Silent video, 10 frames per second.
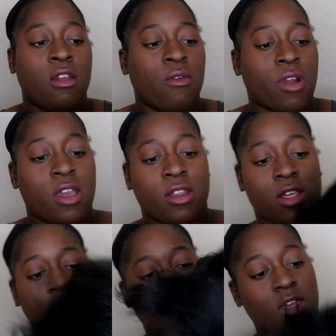right?
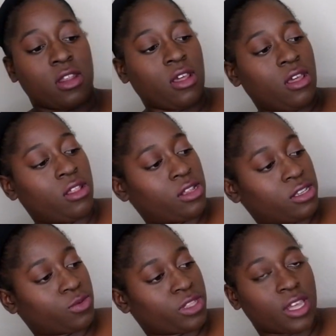And then
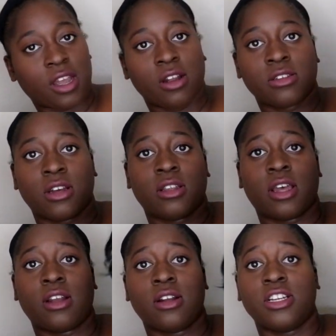this is what the hair is looking
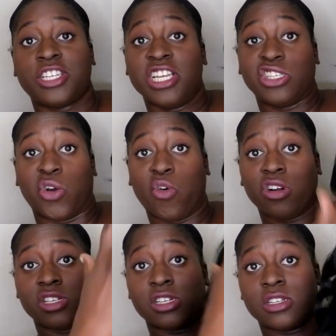like here. She's
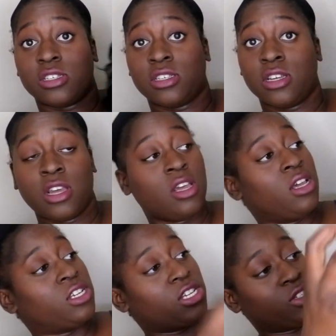gorgeous.
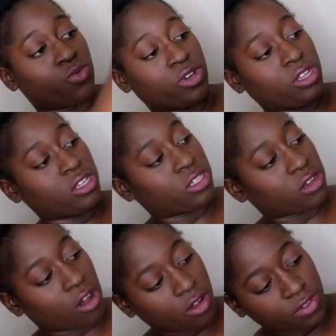She's really
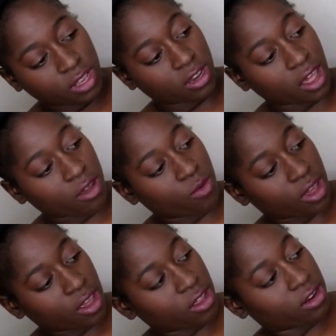soft and
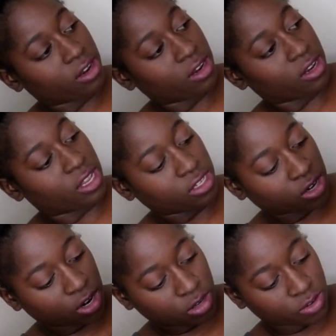lightweight. These
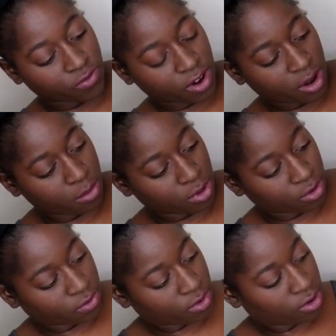curls are very
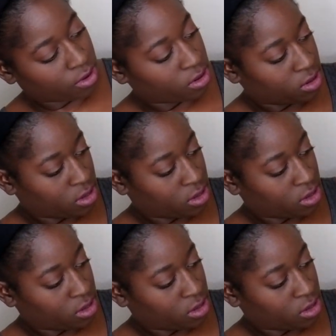beautiful.